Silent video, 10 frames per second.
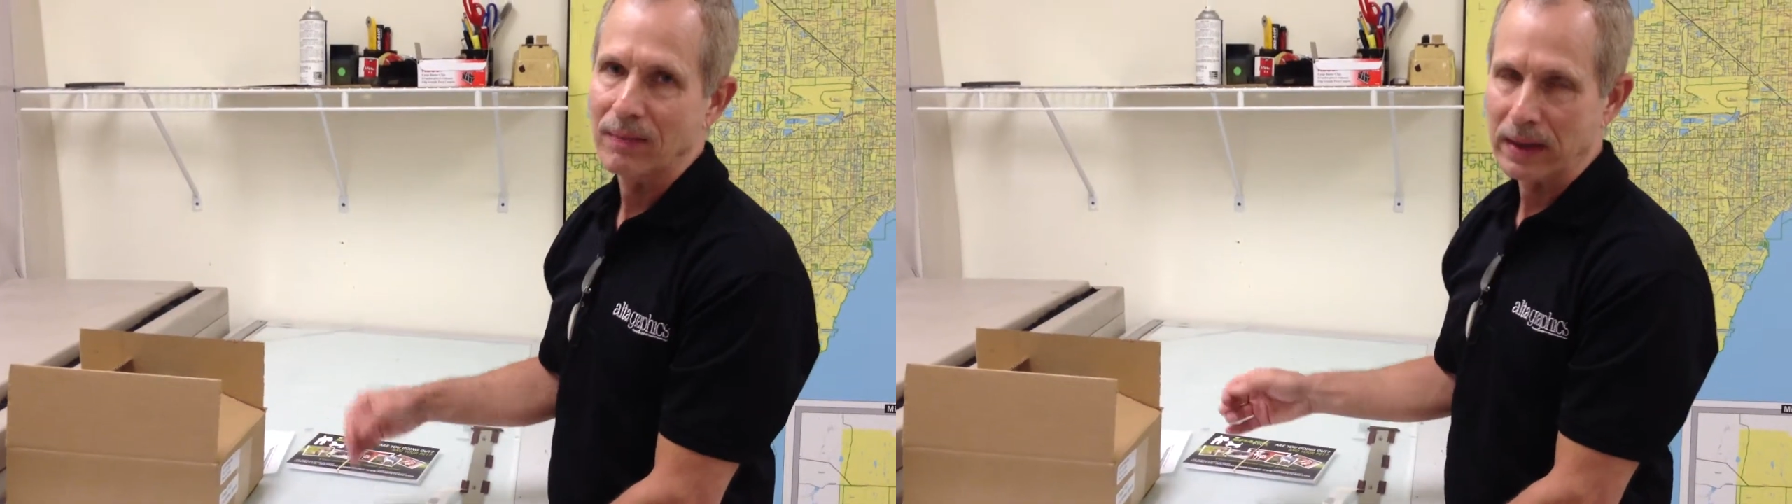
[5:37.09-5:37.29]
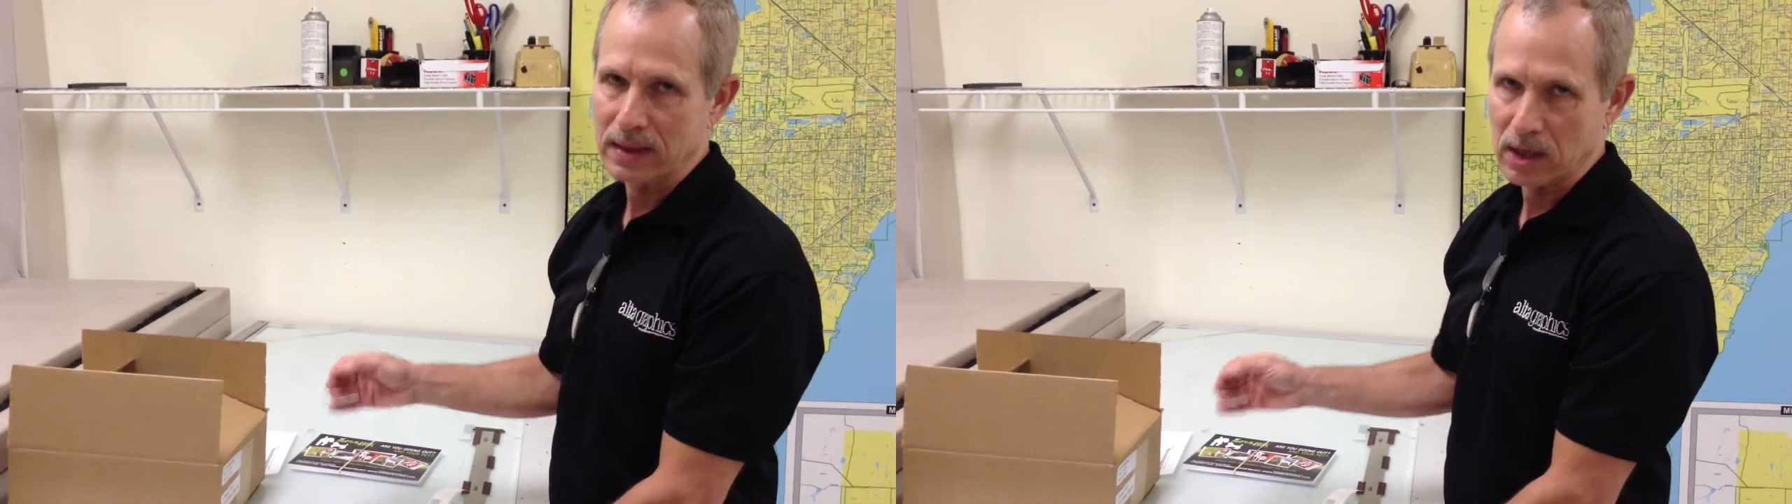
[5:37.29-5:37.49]

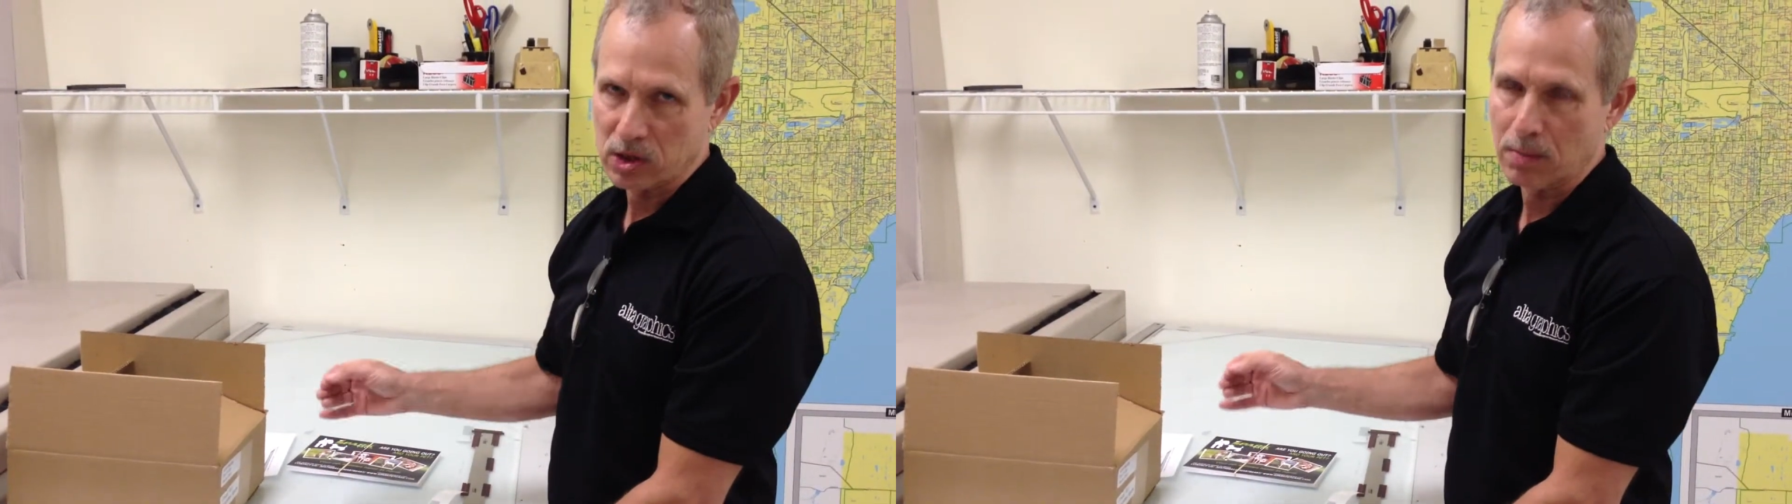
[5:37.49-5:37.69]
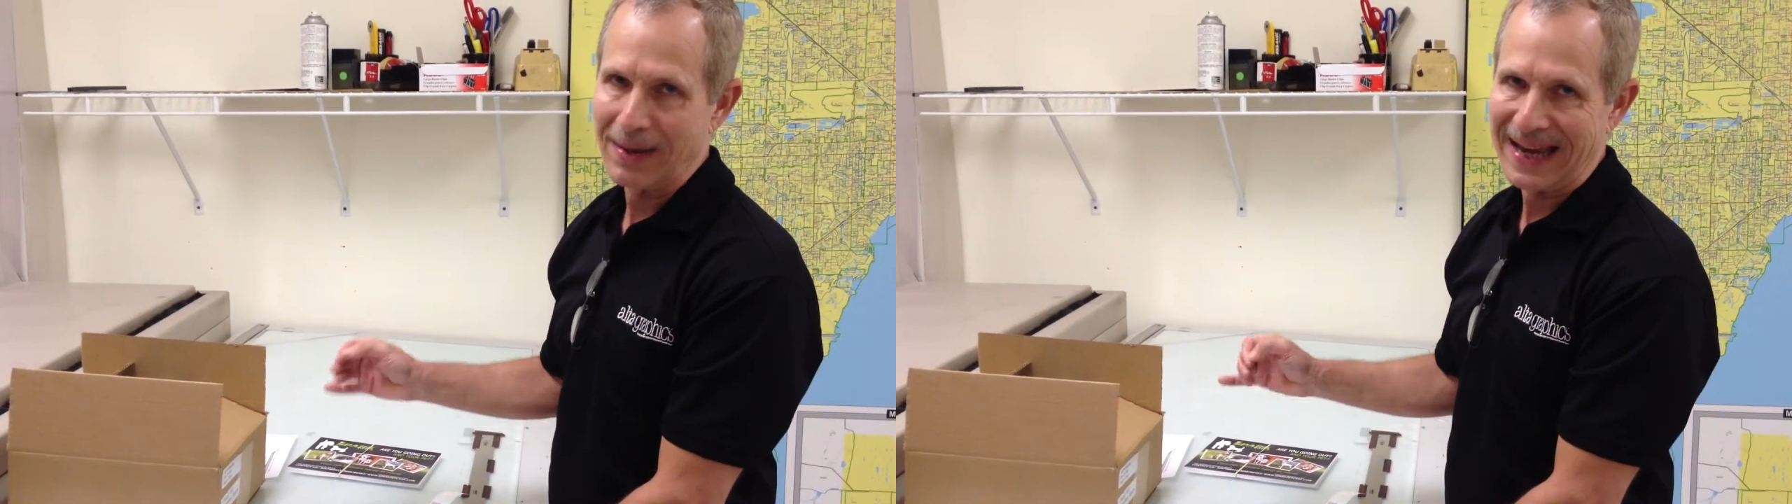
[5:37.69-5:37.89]
it
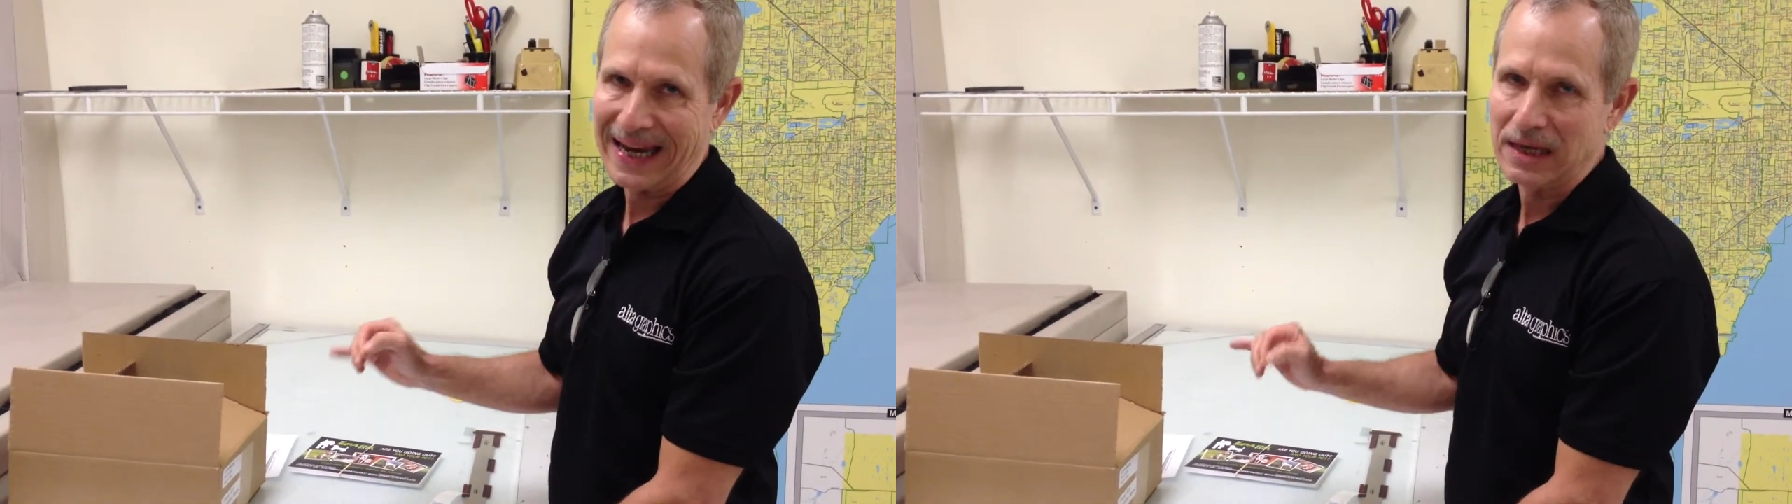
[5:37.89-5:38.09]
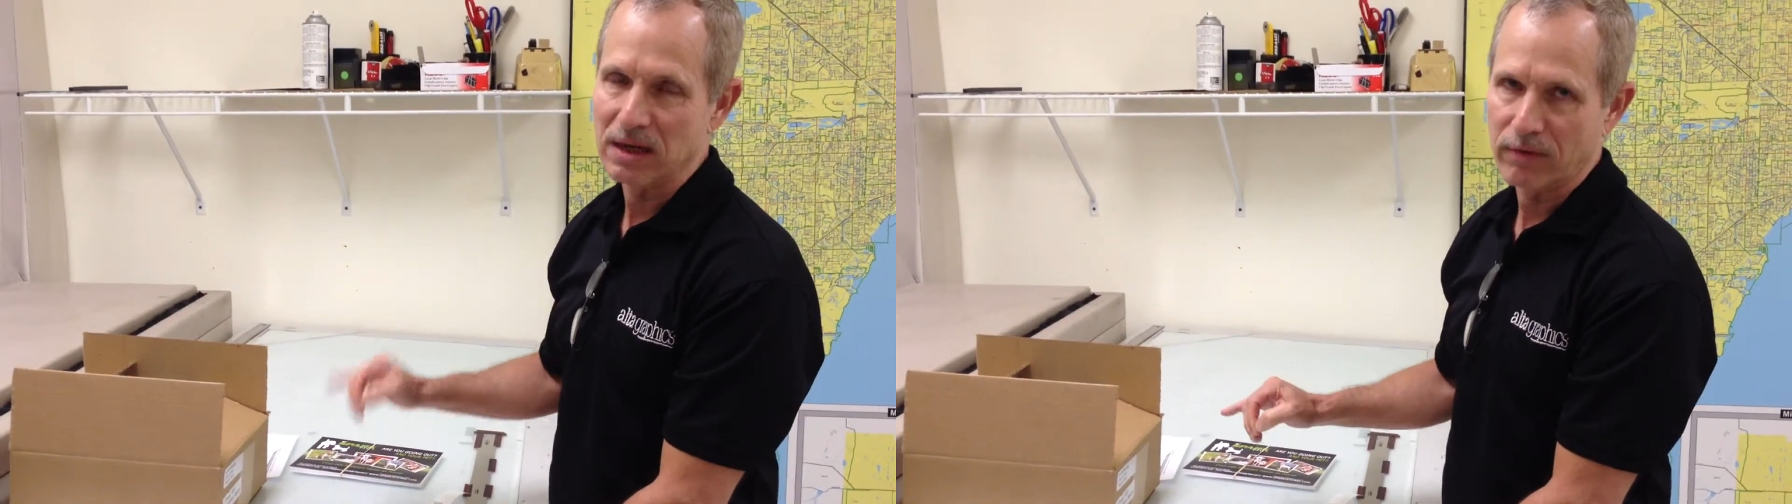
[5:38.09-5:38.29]
doesn't make
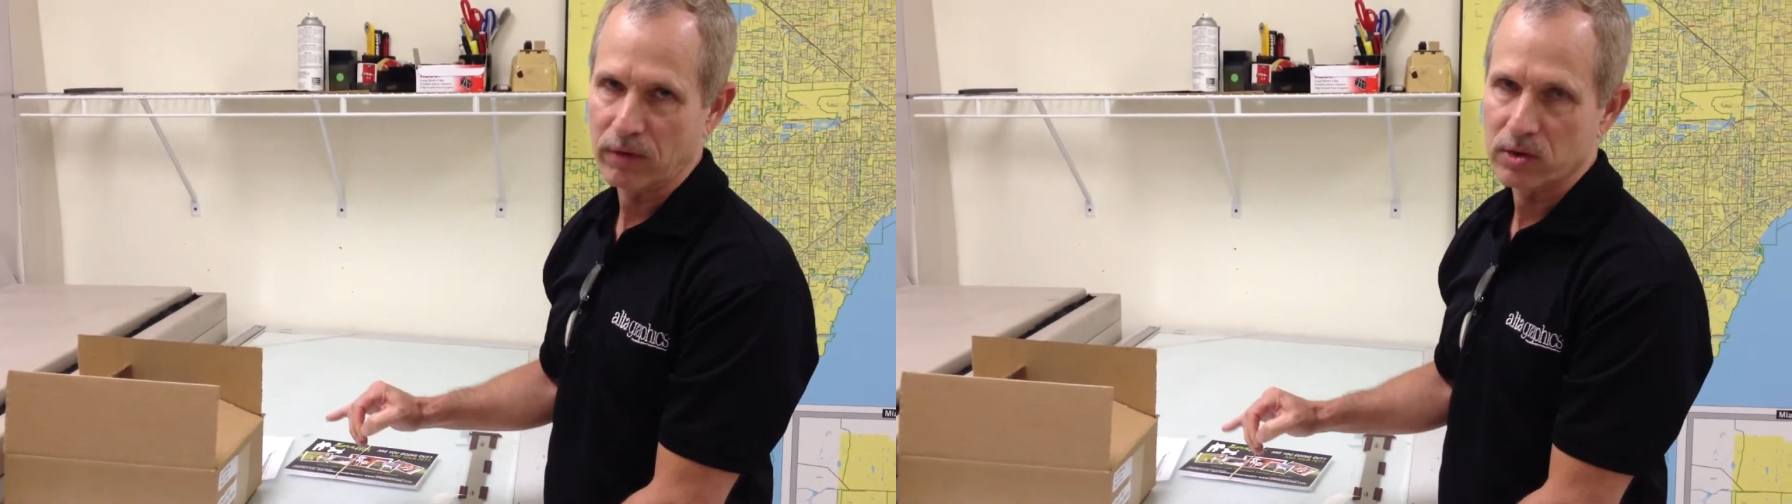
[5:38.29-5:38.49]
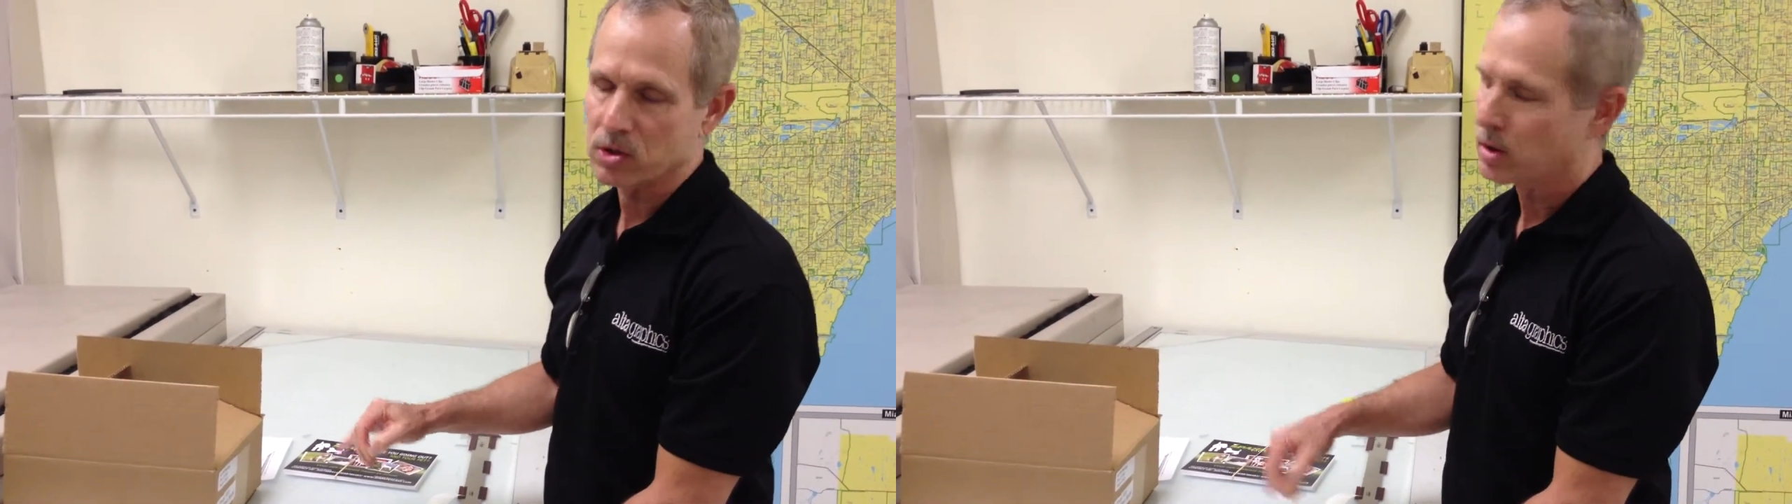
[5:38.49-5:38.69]
any
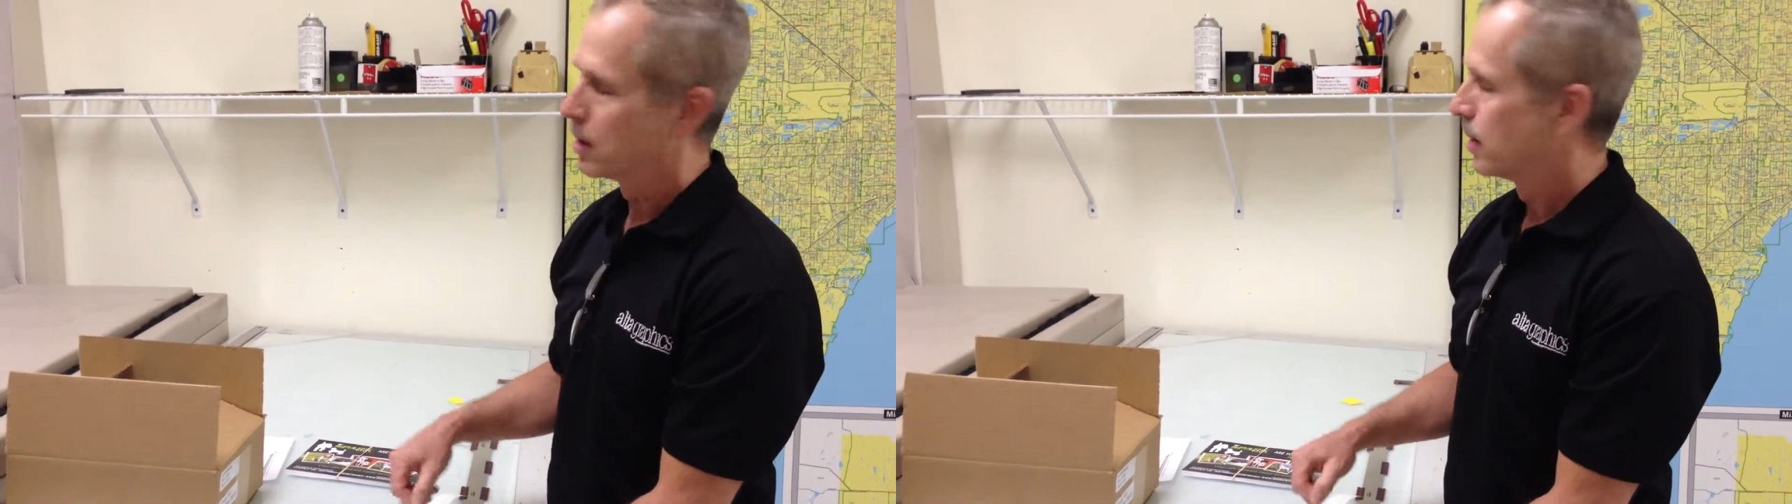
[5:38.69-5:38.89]
difference.